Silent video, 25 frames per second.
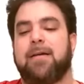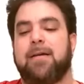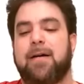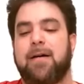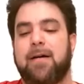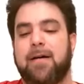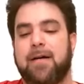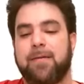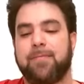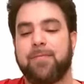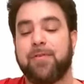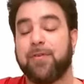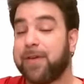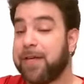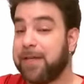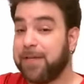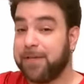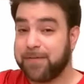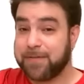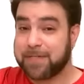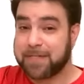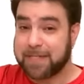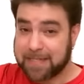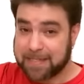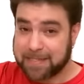Um, you can
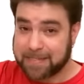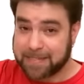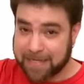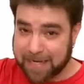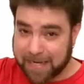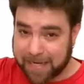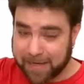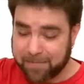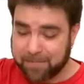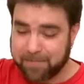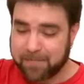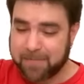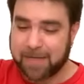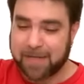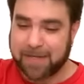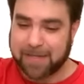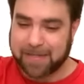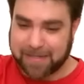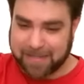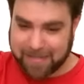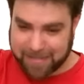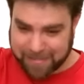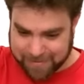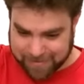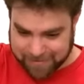use the same
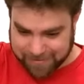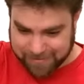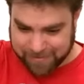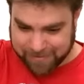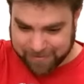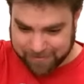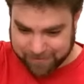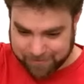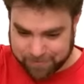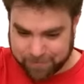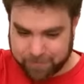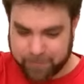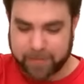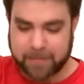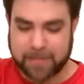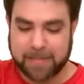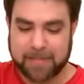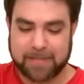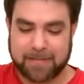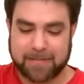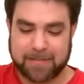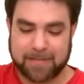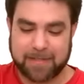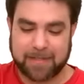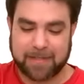ideas,
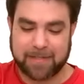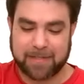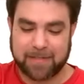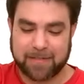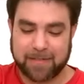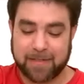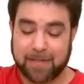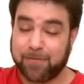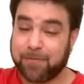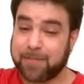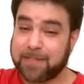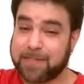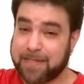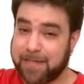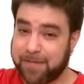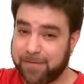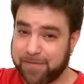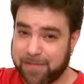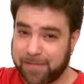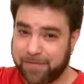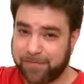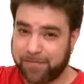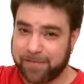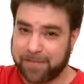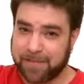but uh, they will
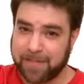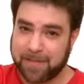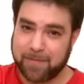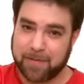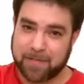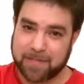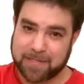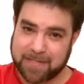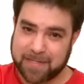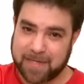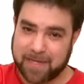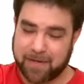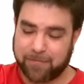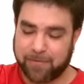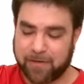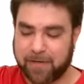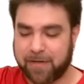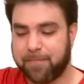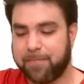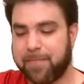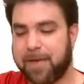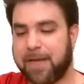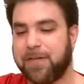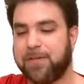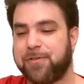sound differently because now we're
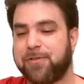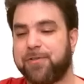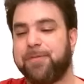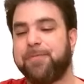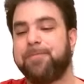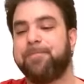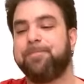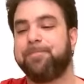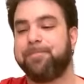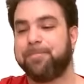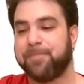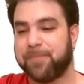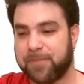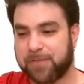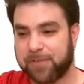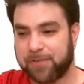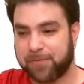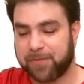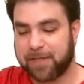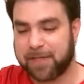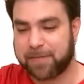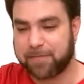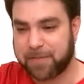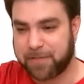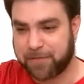in major.
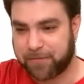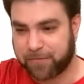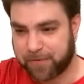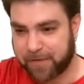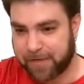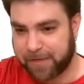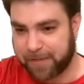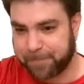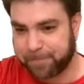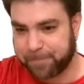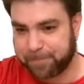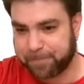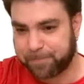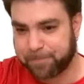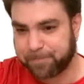So let me try.